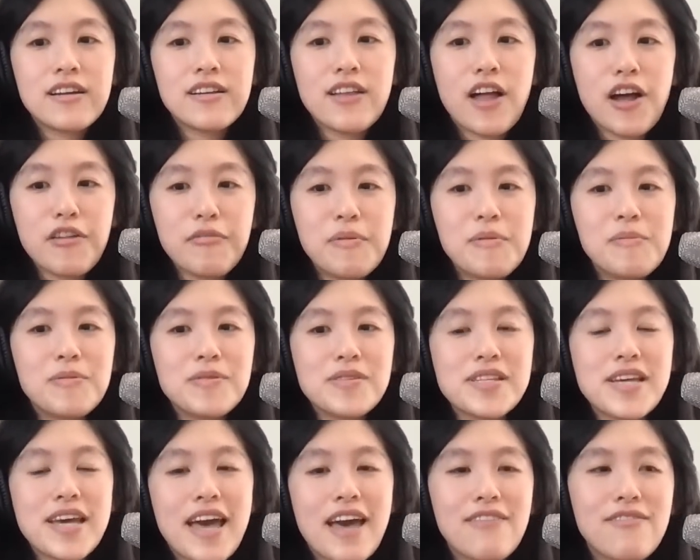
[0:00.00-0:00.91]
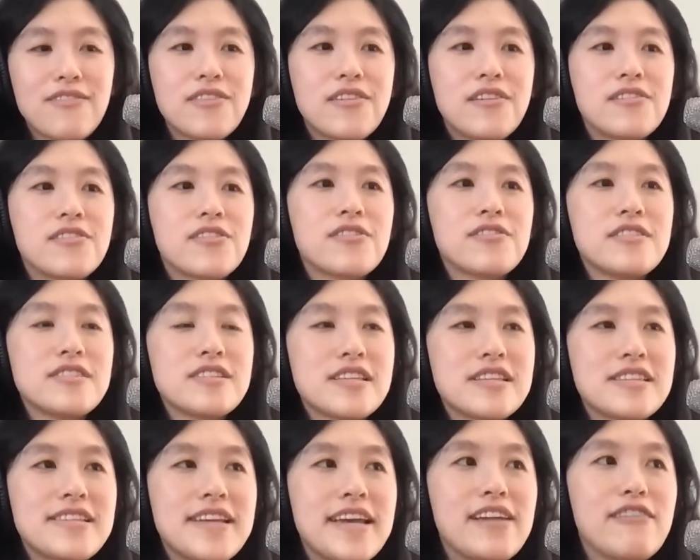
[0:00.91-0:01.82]
A lot of people say heaven on earth is
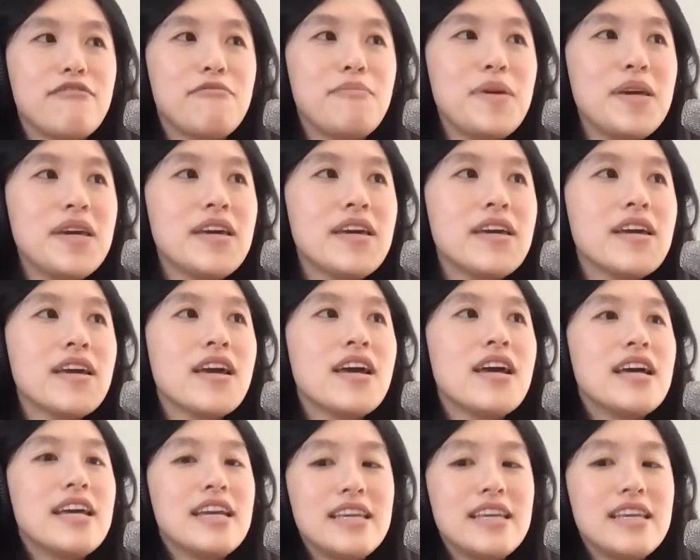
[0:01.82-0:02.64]
a state of being.